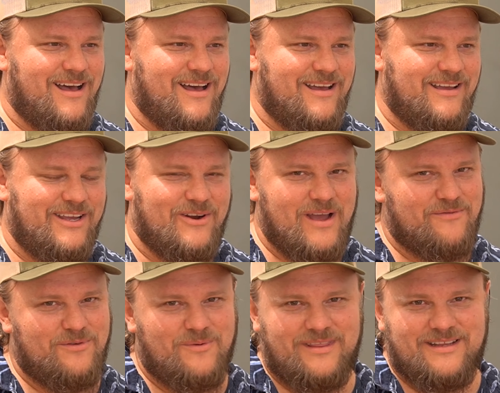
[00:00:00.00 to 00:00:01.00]

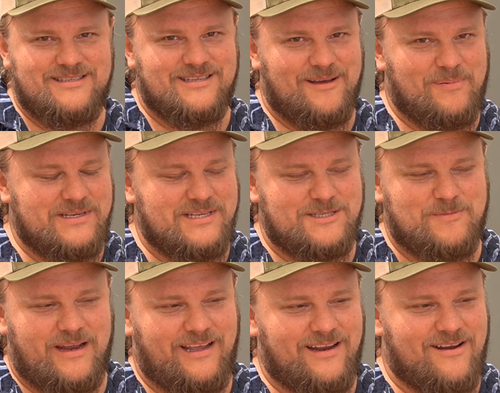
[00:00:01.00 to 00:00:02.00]
everyone that's
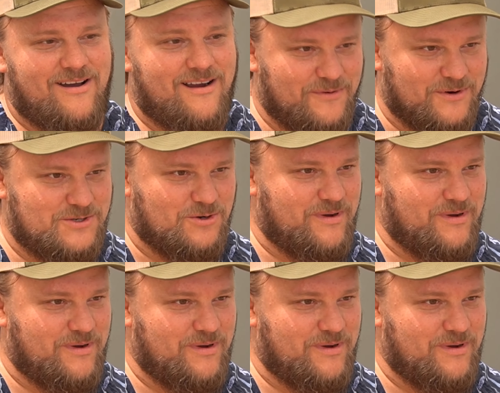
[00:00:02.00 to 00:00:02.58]
participating in our virtual